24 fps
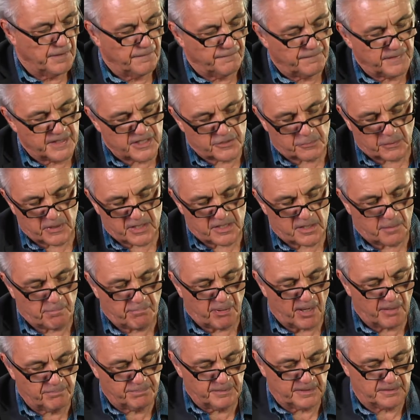This was the
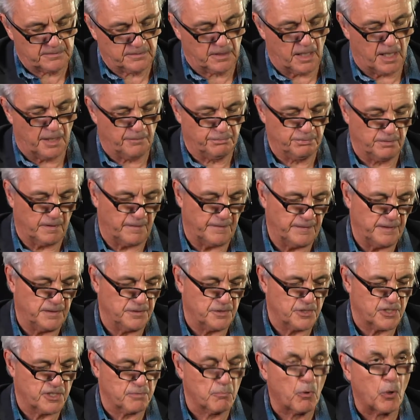public library in
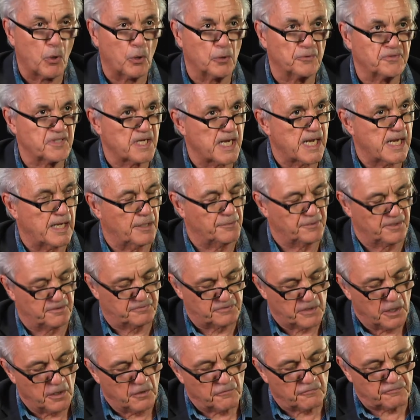the small town of
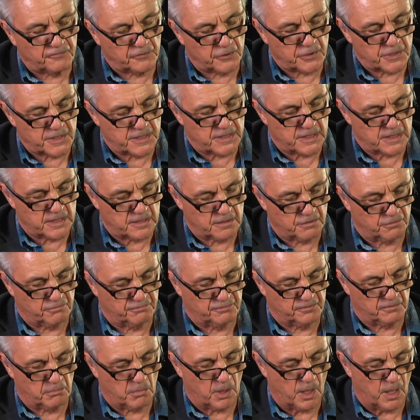First Sister,
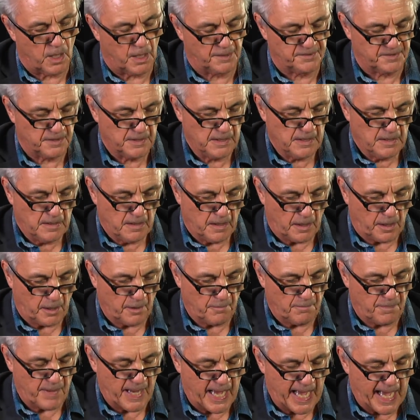Vermont, a
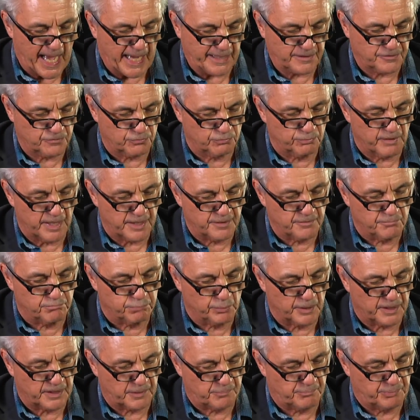compact red
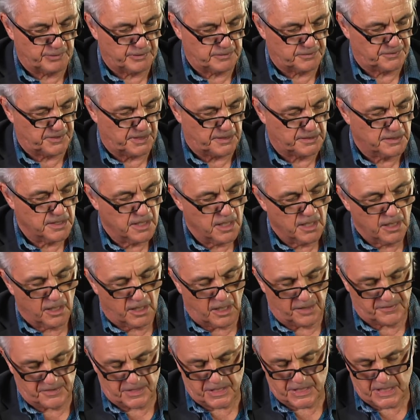brick building
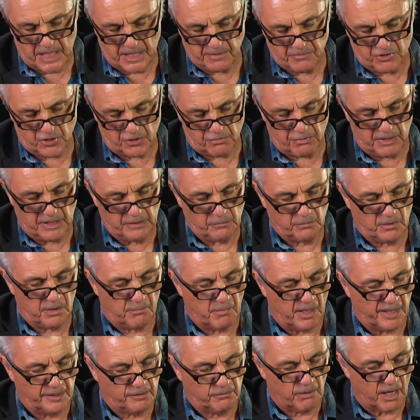on the same street where
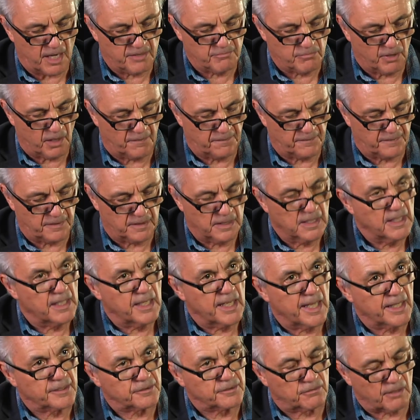my grandmother
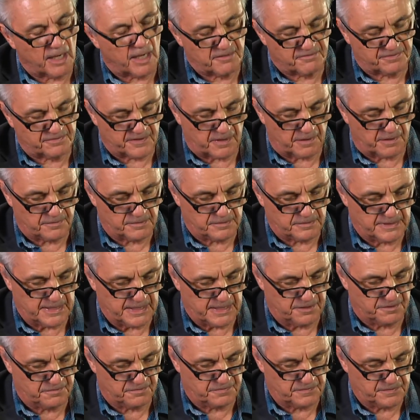and grandfather
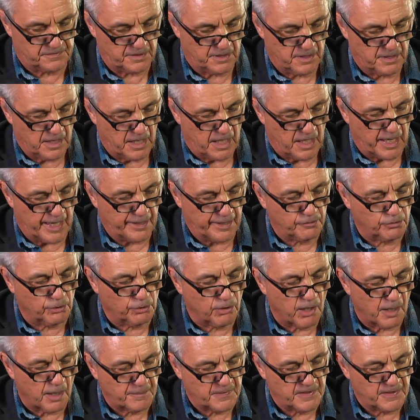lived. I
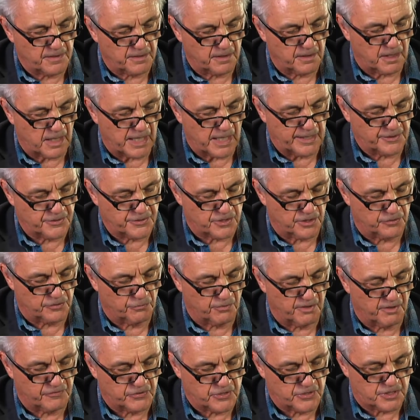grew up in their house on
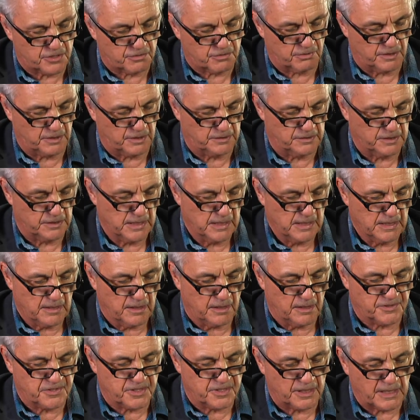River Street
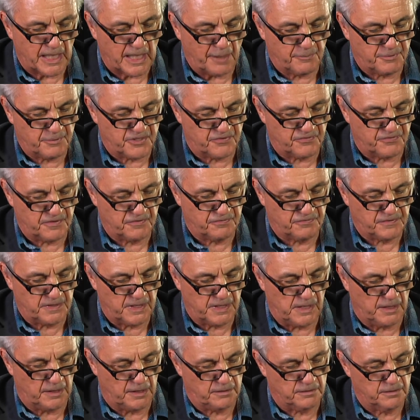until I was
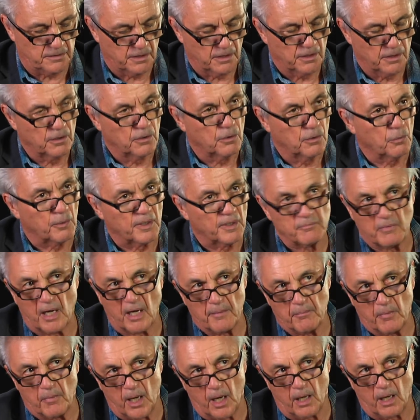15, when my
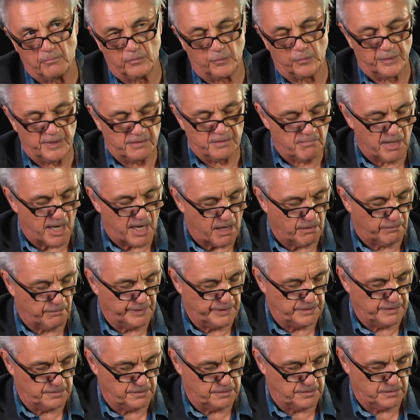mom
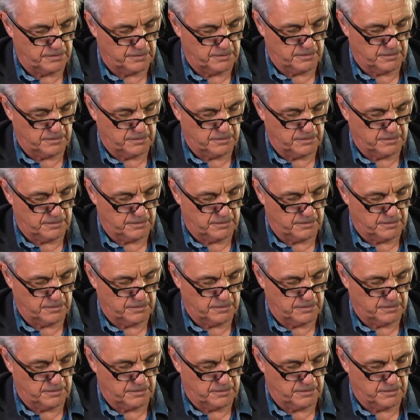remarried.